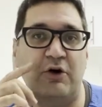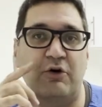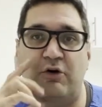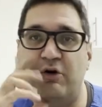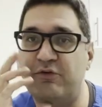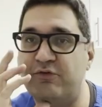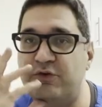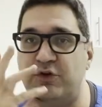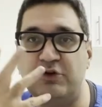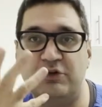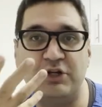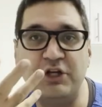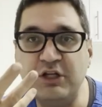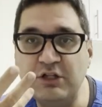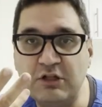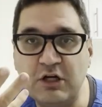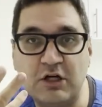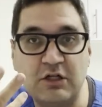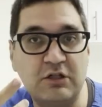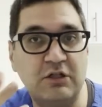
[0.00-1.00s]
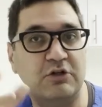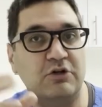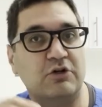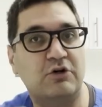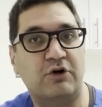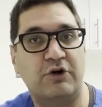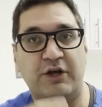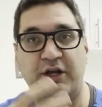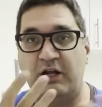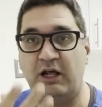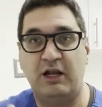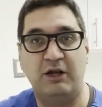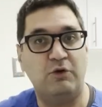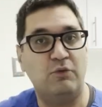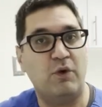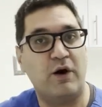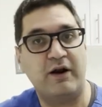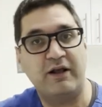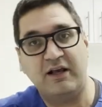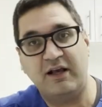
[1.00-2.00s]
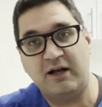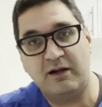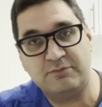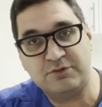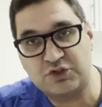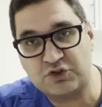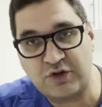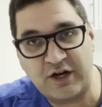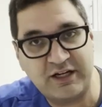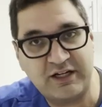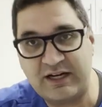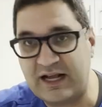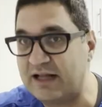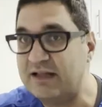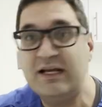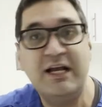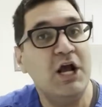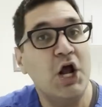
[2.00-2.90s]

or if your teeth are a little crooked and you want to get them straightened out,